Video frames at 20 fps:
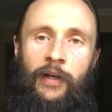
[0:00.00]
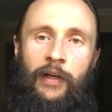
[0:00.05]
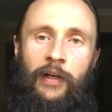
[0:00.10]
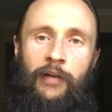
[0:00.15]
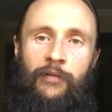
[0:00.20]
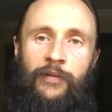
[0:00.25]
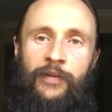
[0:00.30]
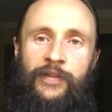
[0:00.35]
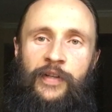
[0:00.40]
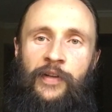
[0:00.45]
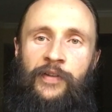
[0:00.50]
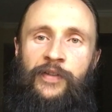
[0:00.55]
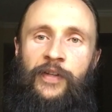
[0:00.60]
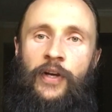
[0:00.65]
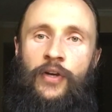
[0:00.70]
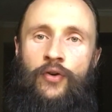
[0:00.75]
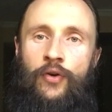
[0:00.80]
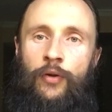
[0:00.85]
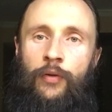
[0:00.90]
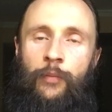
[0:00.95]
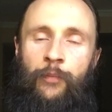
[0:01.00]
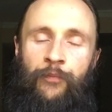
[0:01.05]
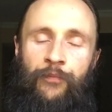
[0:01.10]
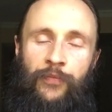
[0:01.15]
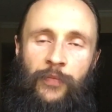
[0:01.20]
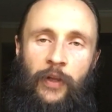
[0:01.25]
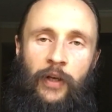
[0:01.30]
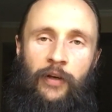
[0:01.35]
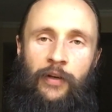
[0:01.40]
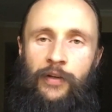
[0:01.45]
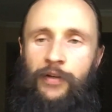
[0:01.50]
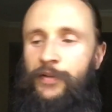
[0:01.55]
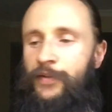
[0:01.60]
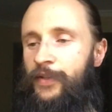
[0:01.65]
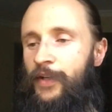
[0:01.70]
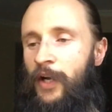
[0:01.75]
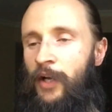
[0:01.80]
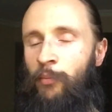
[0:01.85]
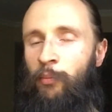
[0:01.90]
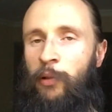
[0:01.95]
If the sensation
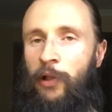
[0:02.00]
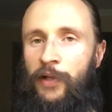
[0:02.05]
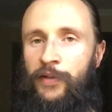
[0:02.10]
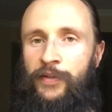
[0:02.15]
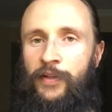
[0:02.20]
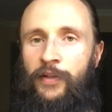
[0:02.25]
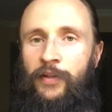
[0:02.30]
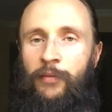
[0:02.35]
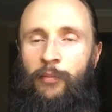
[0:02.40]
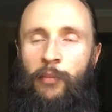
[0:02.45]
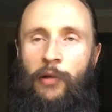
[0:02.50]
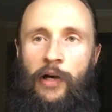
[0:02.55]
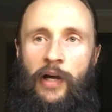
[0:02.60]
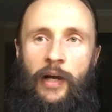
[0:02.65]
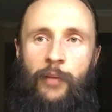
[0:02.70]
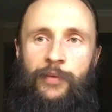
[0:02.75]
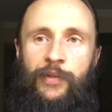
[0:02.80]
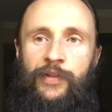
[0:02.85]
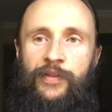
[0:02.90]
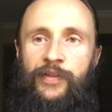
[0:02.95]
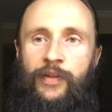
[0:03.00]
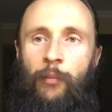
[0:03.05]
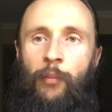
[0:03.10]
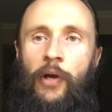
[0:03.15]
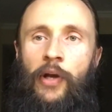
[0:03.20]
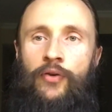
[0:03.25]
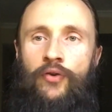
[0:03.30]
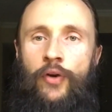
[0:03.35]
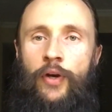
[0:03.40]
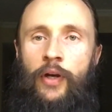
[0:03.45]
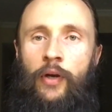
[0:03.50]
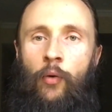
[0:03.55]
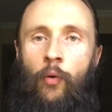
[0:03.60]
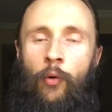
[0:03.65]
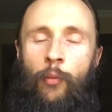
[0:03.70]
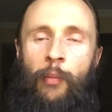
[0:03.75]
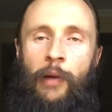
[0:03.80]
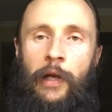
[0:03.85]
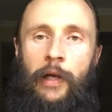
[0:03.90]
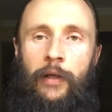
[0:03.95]
is unpleasant, perhaps it's some itching or
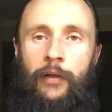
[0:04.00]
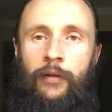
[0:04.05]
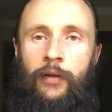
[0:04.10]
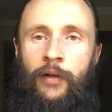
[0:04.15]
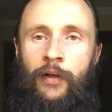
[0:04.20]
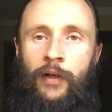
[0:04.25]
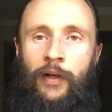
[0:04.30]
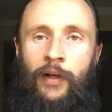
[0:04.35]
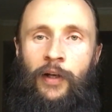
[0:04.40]
pain,